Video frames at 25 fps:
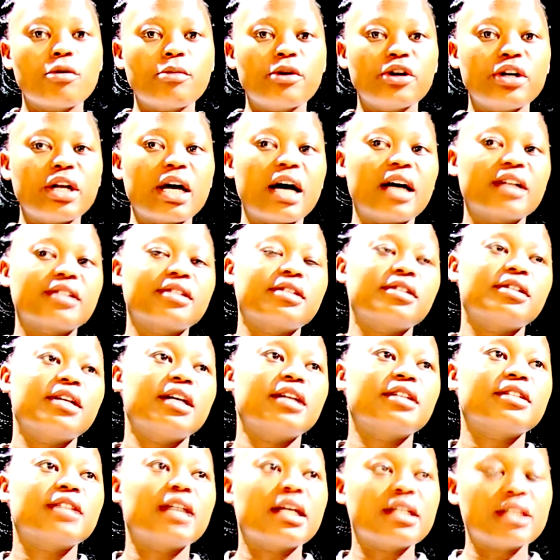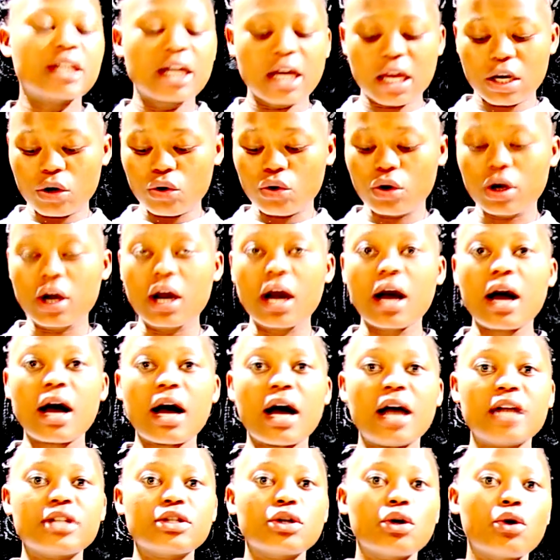common accident that can occur
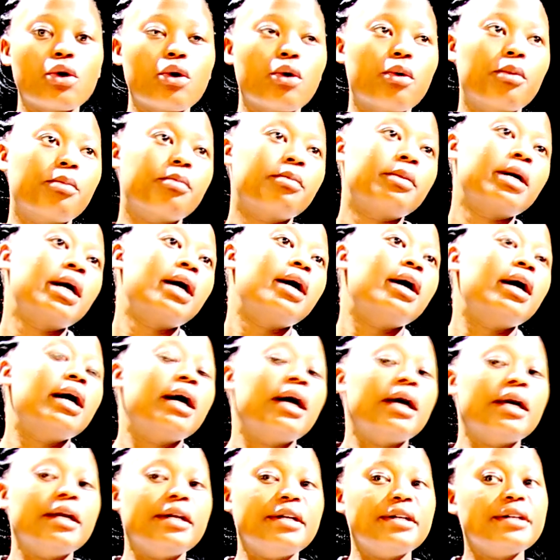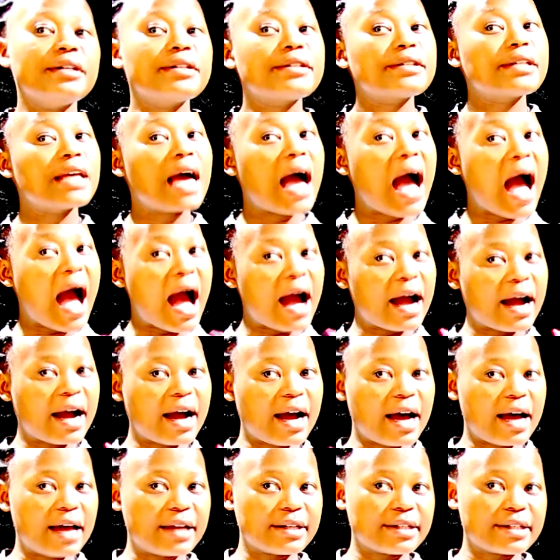at home is a
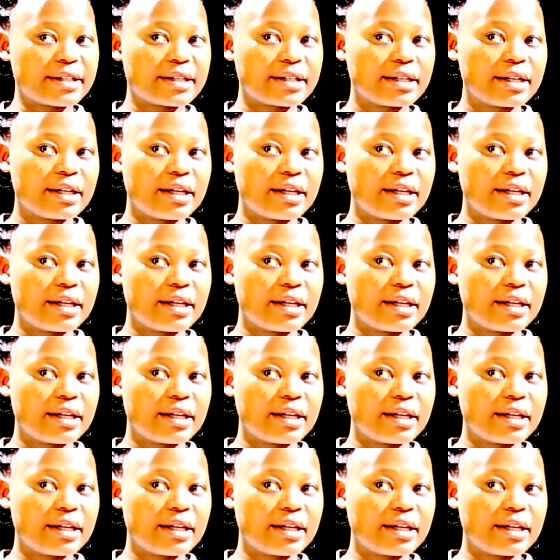cut.